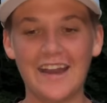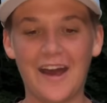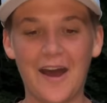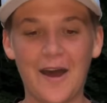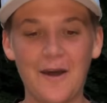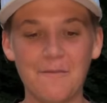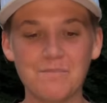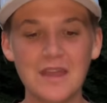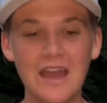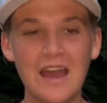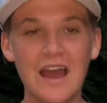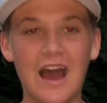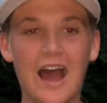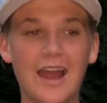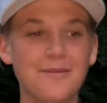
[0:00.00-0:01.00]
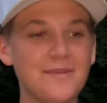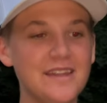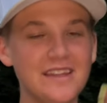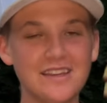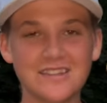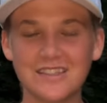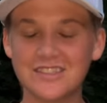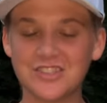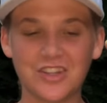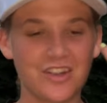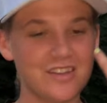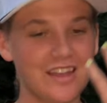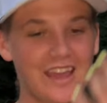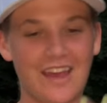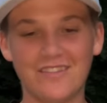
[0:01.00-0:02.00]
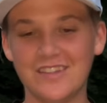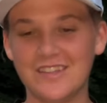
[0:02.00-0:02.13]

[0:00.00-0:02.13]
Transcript: Um I immediately started like having